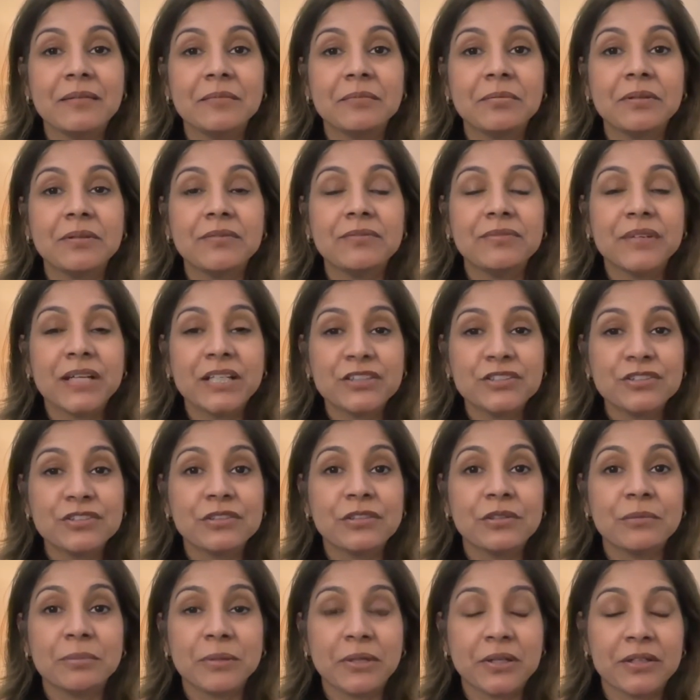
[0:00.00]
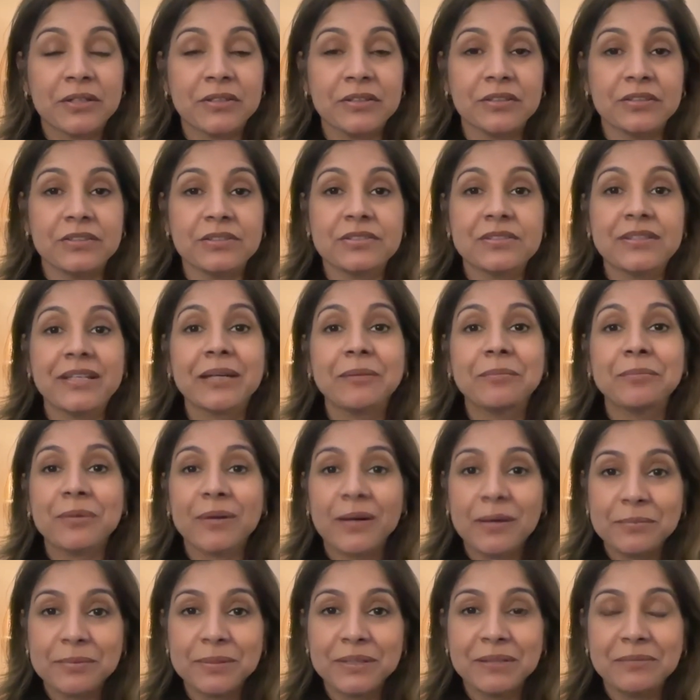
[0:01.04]
professional partners like
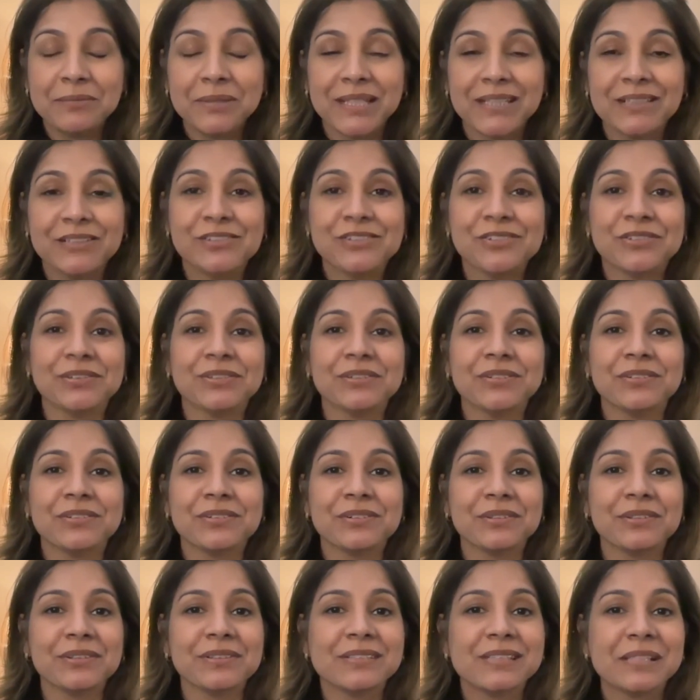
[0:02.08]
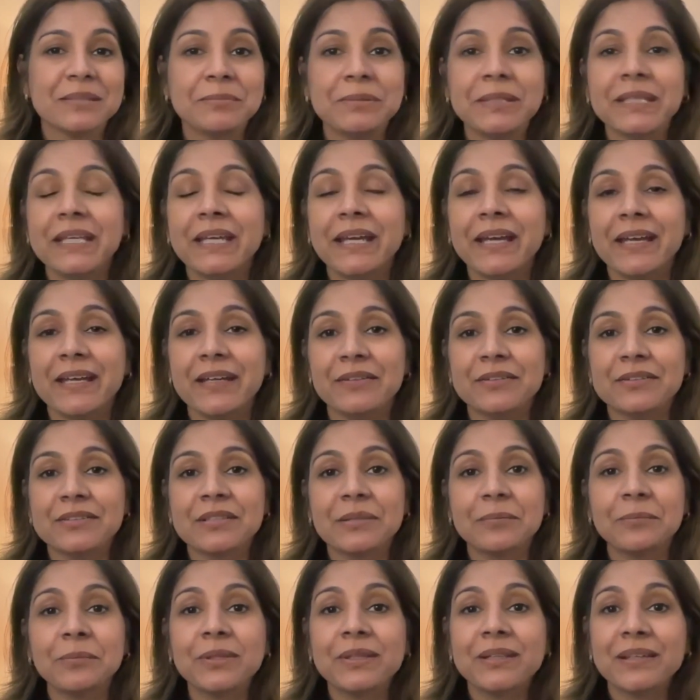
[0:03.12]
property managers or a CPA or
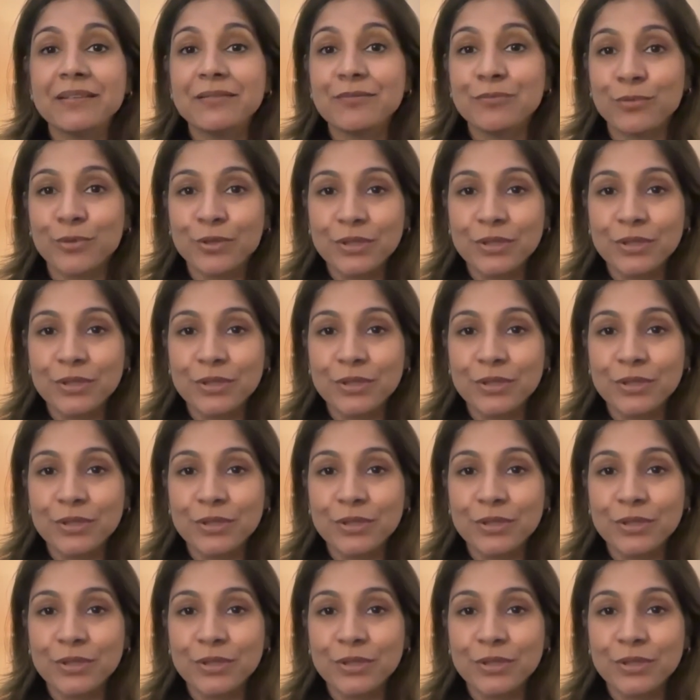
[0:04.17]
someone they've